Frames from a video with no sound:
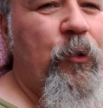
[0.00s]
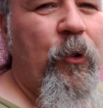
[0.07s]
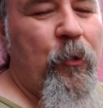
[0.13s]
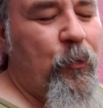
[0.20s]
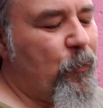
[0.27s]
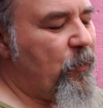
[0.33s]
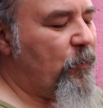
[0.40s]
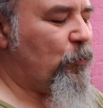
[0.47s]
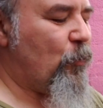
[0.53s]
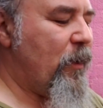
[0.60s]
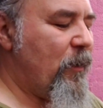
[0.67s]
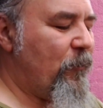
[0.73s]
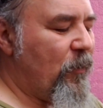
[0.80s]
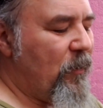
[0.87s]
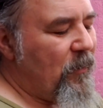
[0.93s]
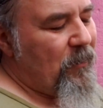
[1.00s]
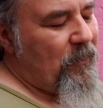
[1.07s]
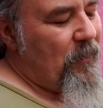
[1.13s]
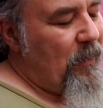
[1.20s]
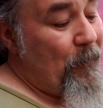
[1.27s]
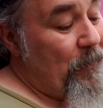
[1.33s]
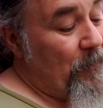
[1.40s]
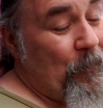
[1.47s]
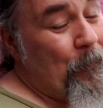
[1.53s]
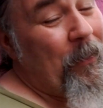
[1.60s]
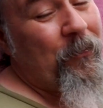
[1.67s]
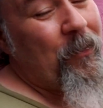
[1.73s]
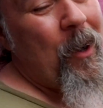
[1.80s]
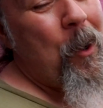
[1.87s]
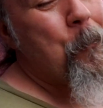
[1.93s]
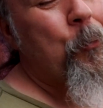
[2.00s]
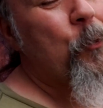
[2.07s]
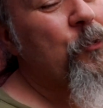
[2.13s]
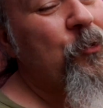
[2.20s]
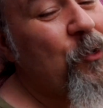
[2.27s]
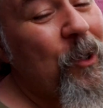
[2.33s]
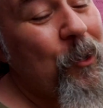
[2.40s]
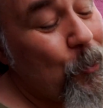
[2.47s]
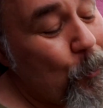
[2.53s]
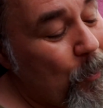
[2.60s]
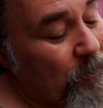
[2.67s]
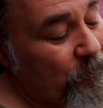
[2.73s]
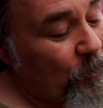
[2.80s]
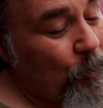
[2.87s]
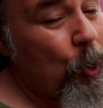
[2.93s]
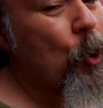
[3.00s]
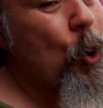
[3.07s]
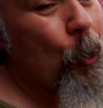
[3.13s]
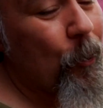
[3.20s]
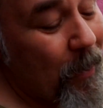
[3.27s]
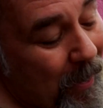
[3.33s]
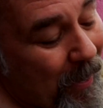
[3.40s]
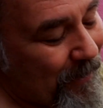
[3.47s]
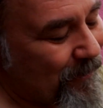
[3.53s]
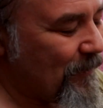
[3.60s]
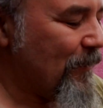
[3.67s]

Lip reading: you can do this, whatever. It depends on how pristine you want it to look or not.